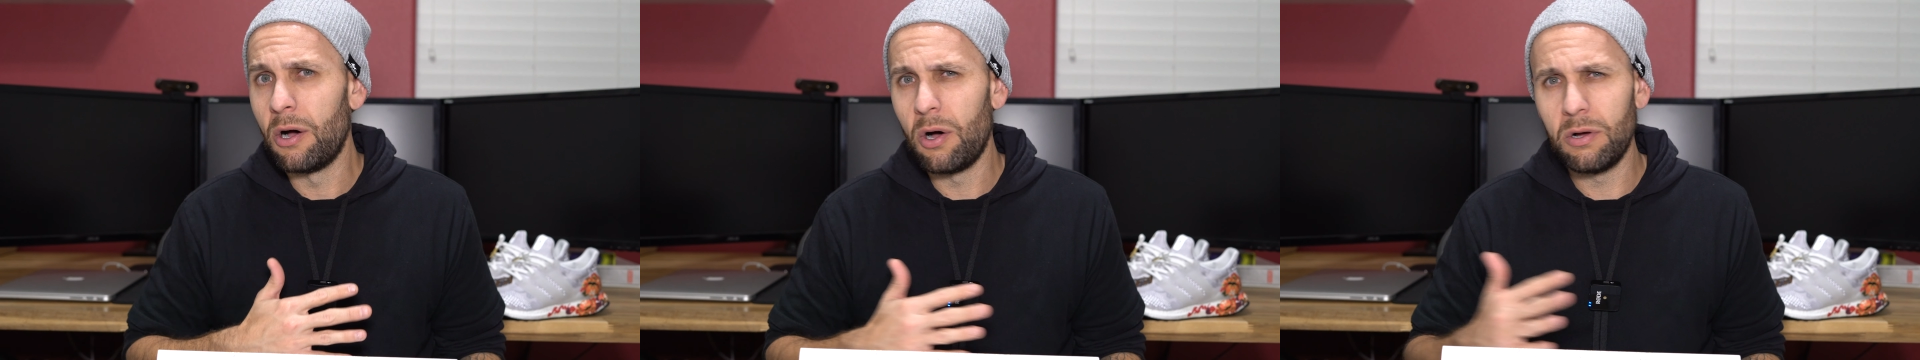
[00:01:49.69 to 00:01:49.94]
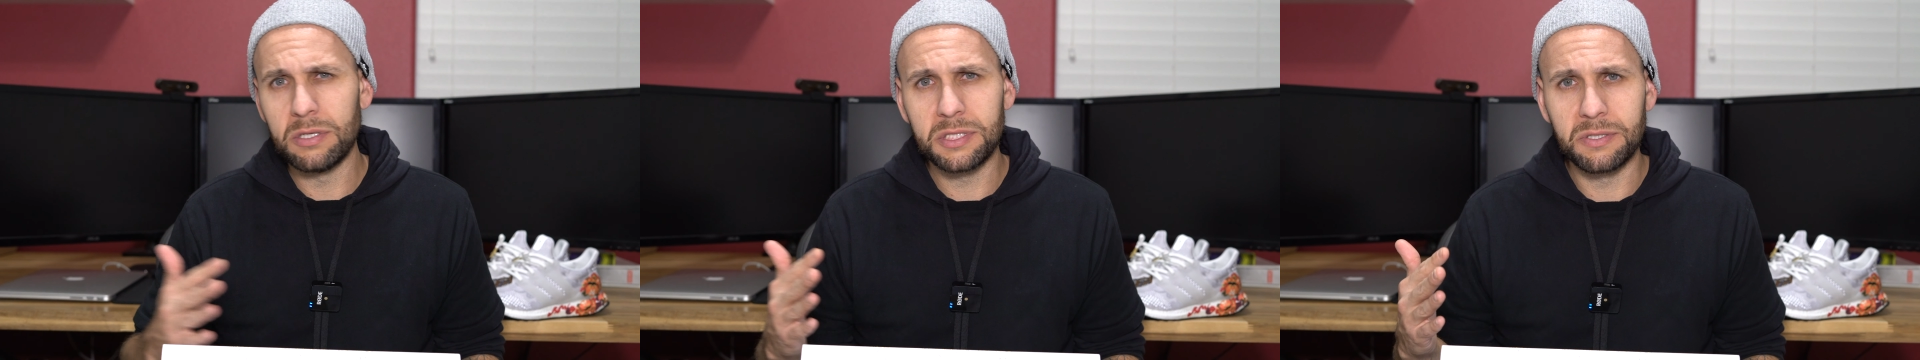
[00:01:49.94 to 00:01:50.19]

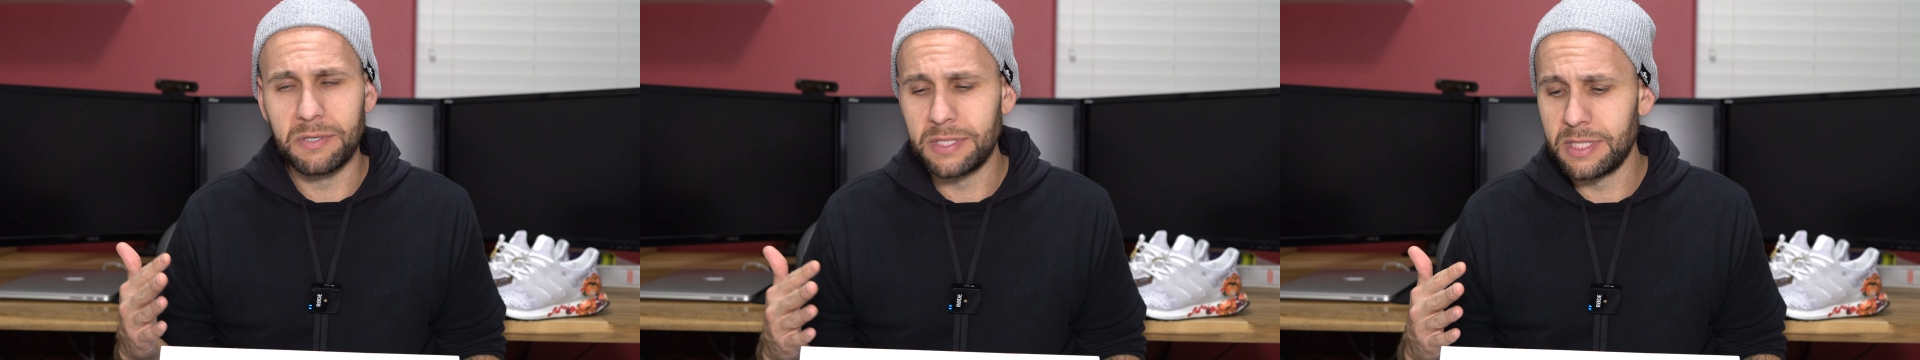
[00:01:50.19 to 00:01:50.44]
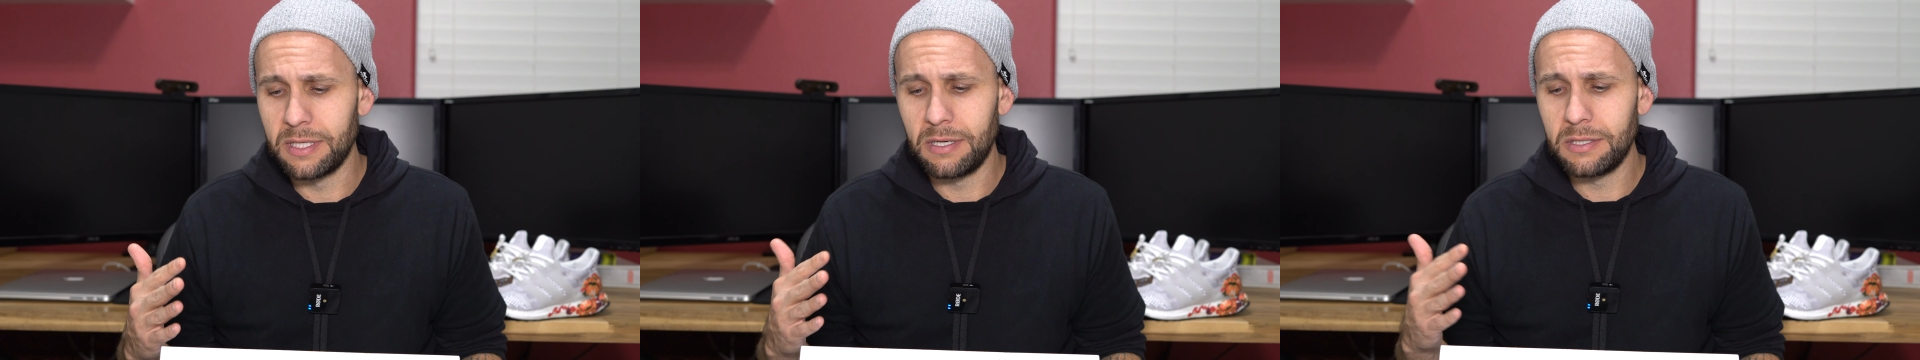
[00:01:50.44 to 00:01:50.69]
all
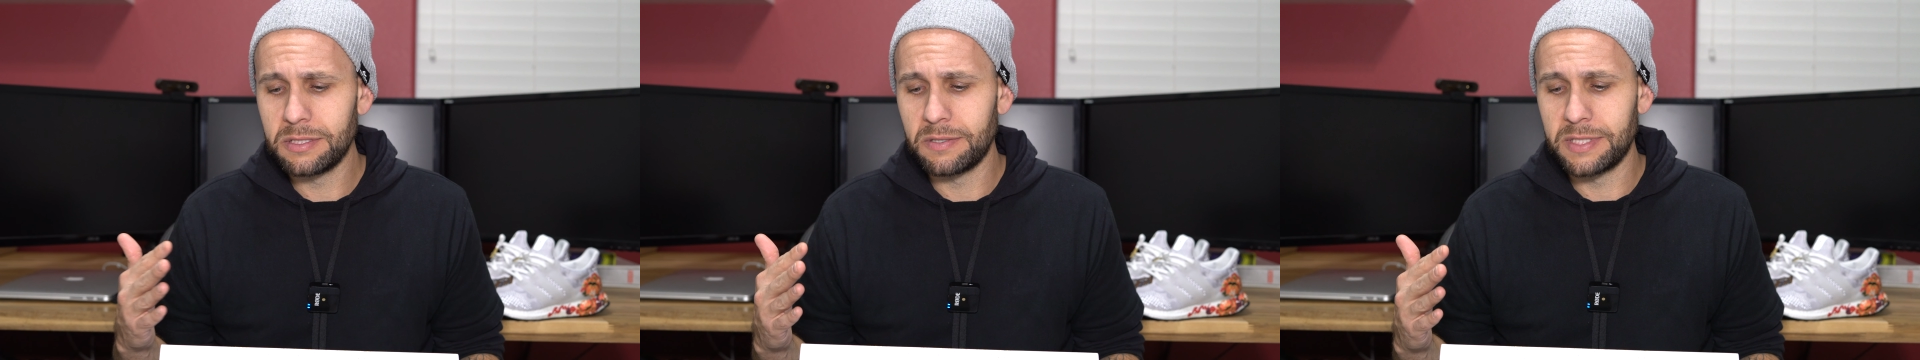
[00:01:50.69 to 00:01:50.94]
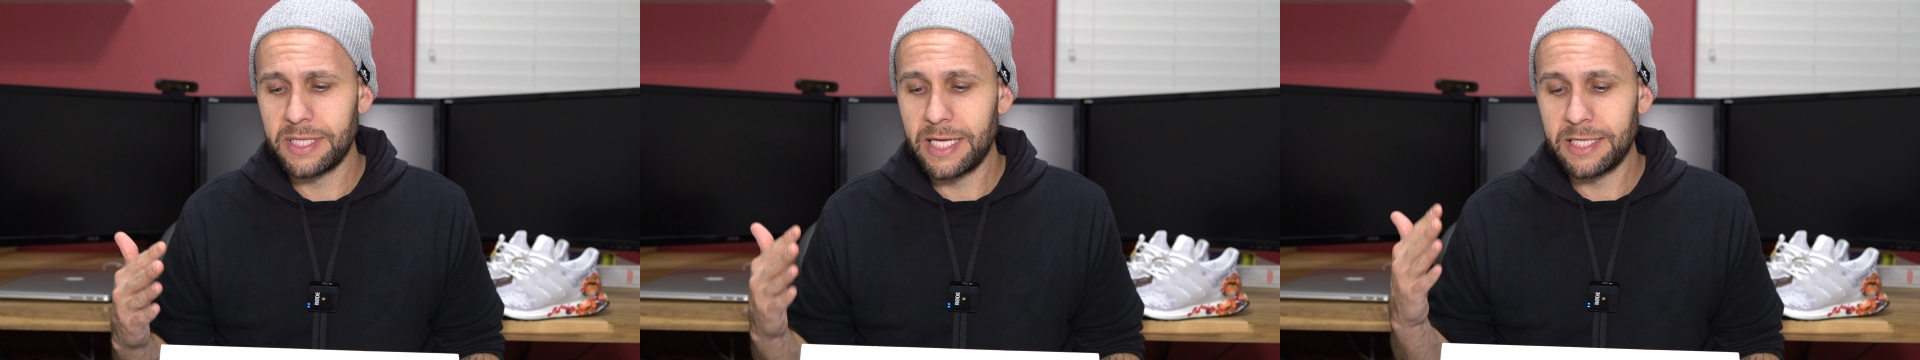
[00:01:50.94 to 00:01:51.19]
sorts
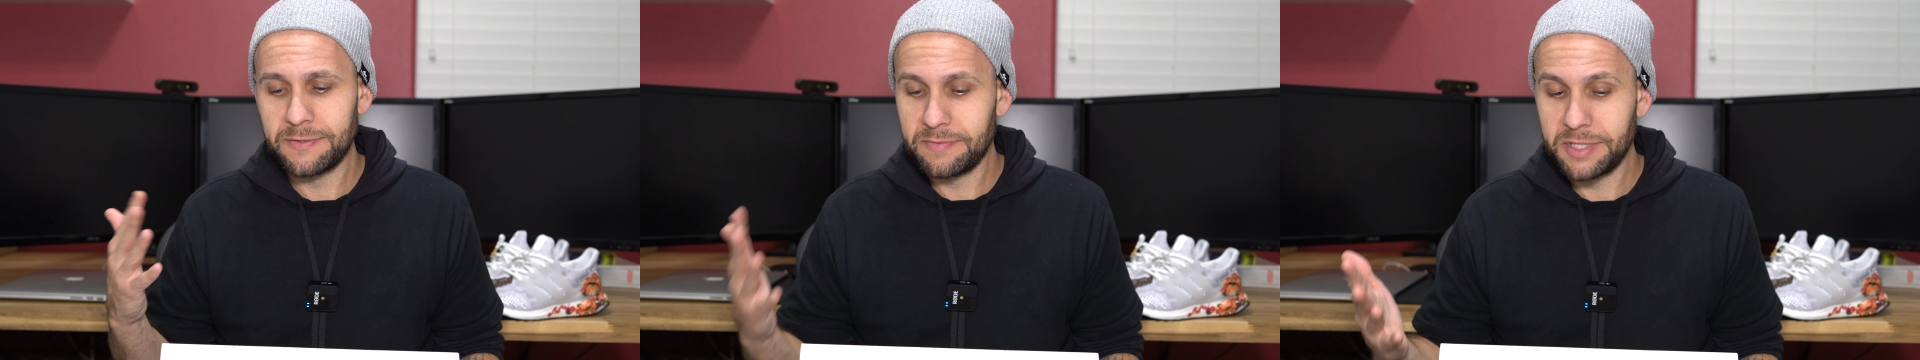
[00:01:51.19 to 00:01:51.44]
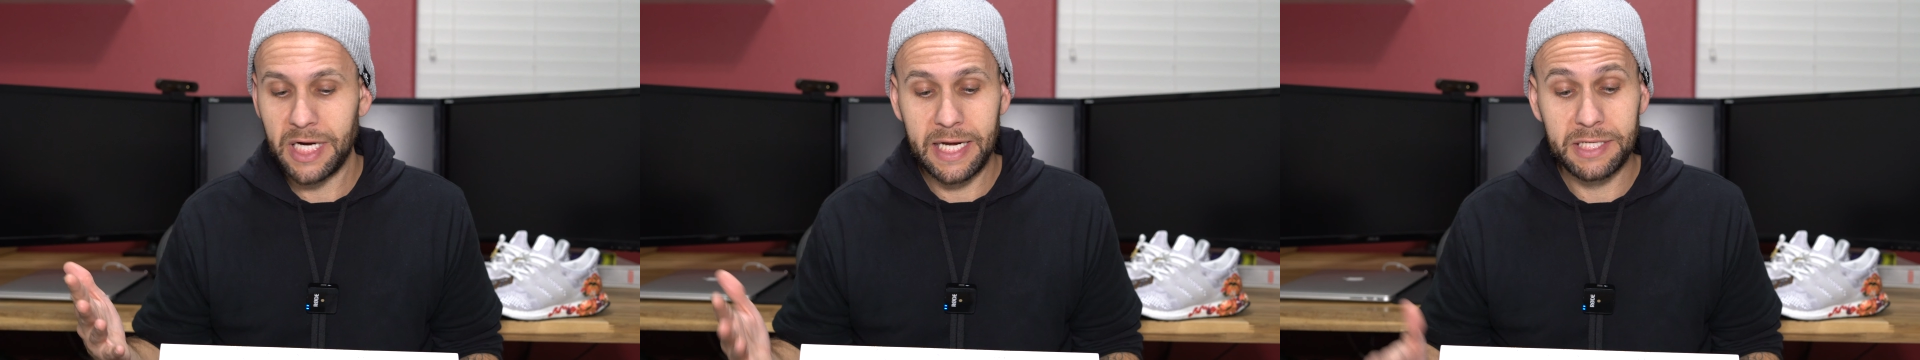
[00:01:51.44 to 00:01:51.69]
of things
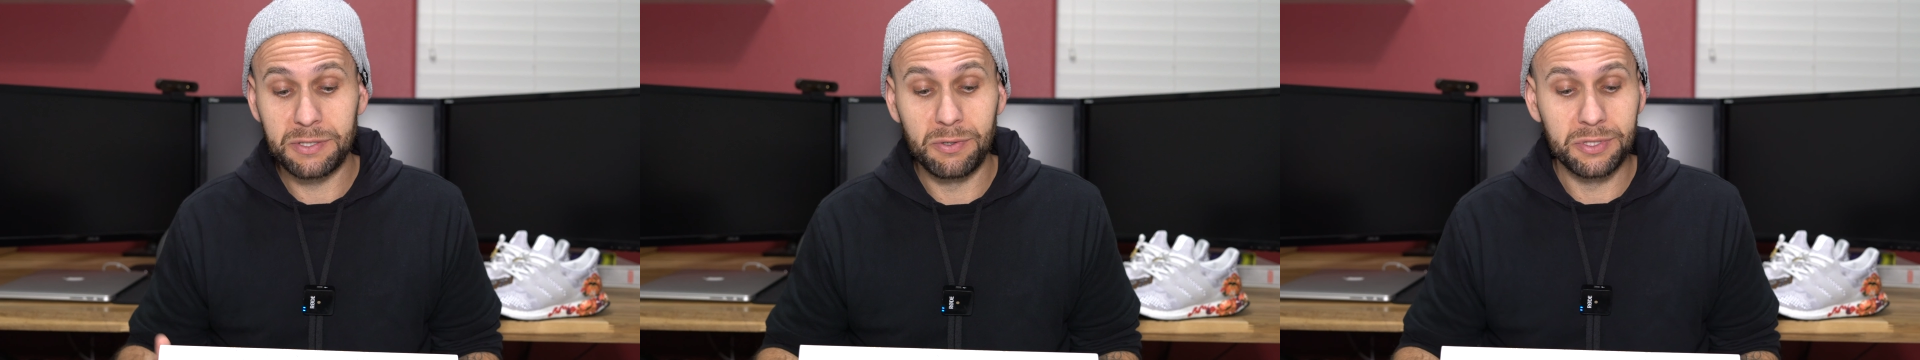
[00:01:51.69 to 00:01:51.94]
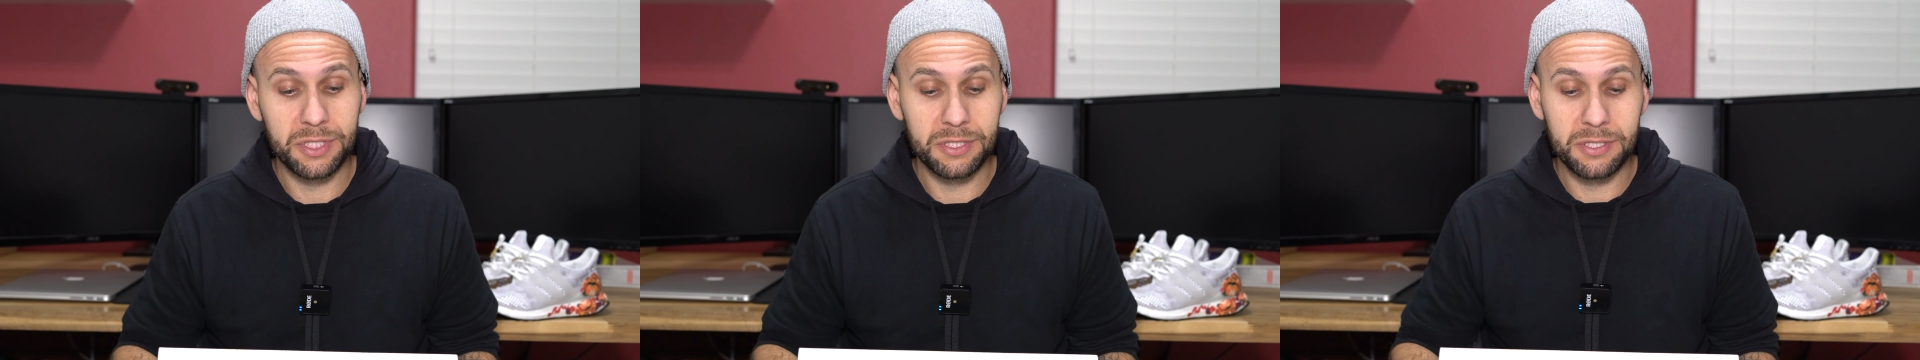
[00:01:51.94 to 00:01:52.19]
from Chinese
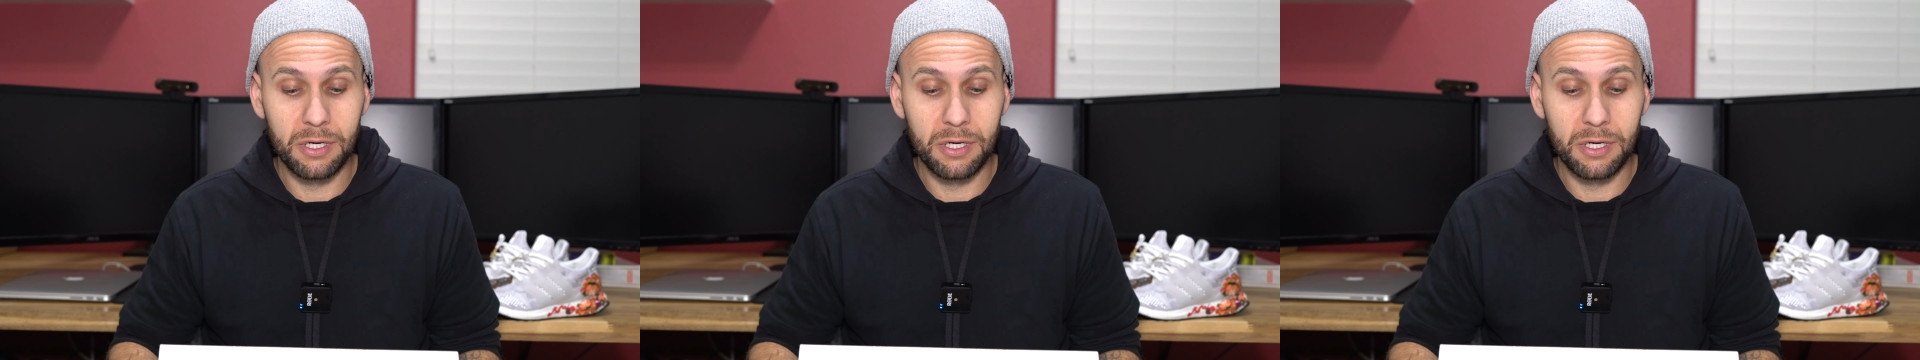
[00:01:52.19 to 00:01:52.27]
culture.